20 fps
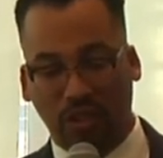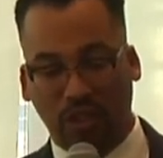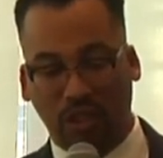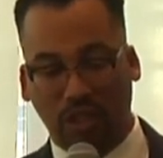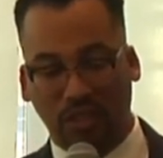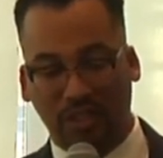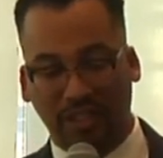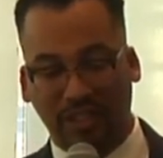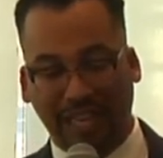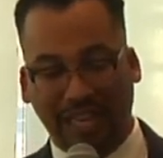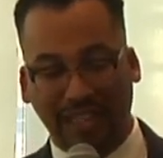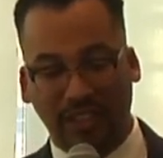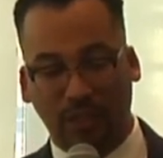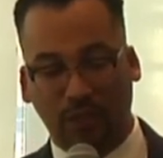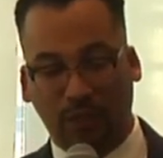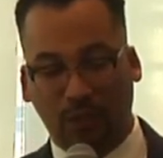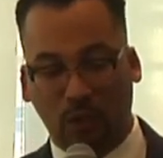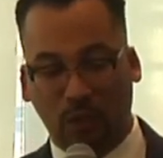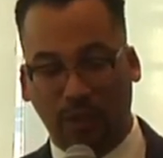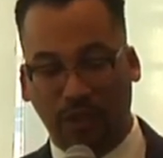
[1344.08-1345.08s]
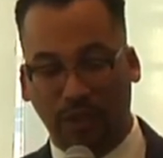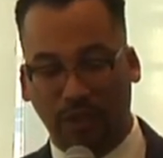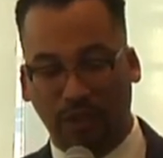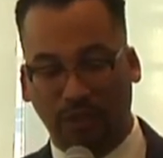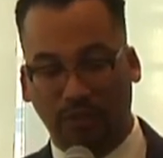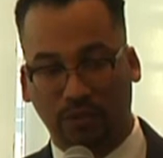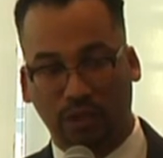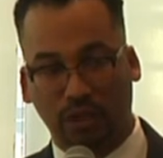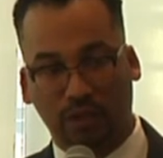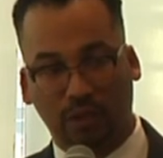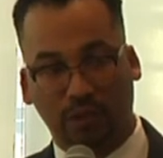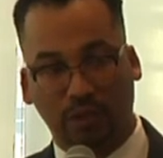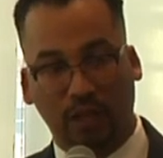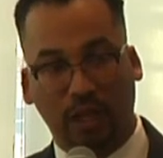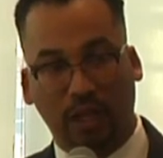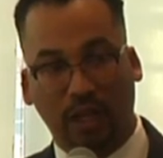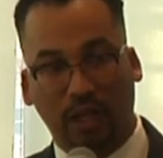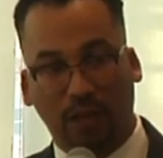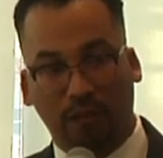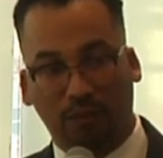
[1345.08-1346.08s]
concise focus of just
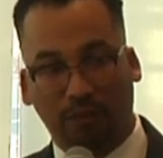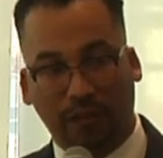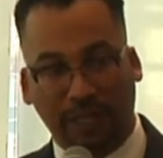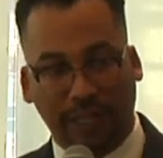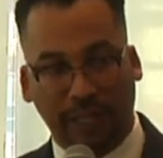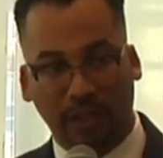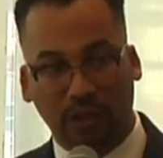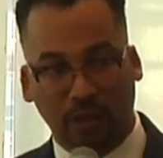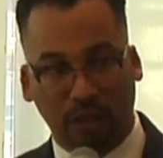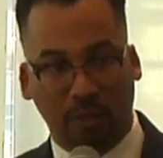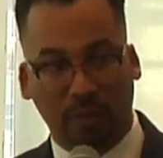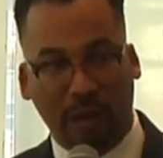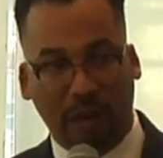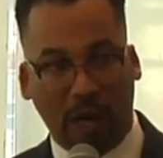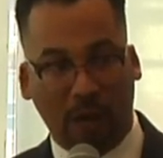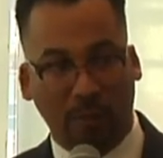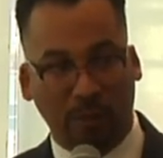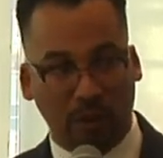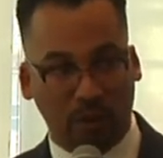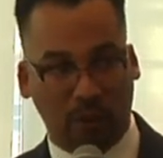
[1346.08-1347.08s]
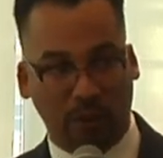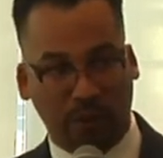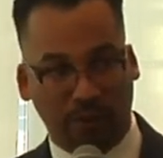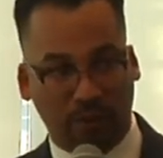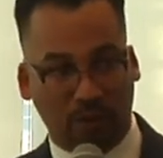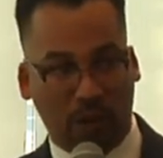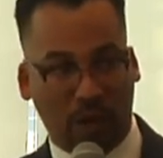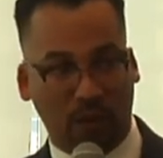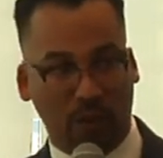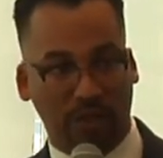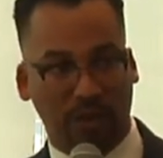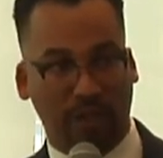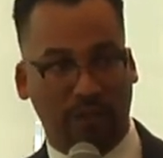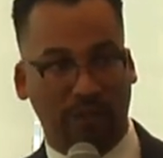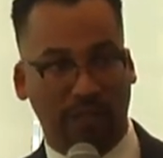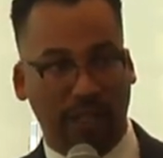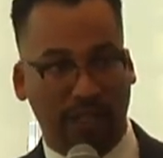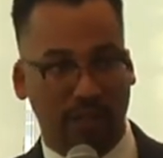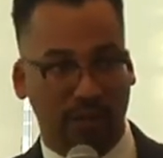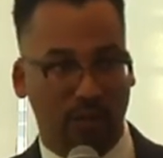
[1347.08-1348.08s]
financial empowerment 24 hours,
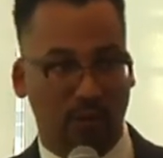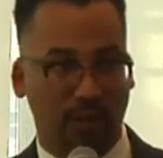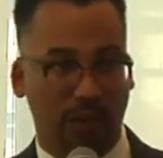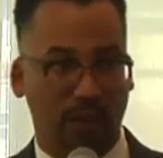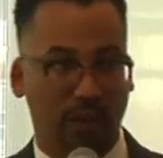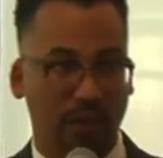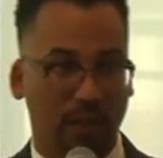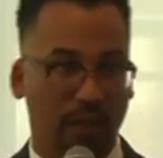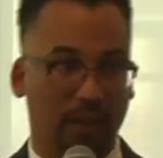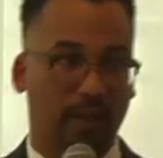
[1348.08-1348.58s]
7 days a week.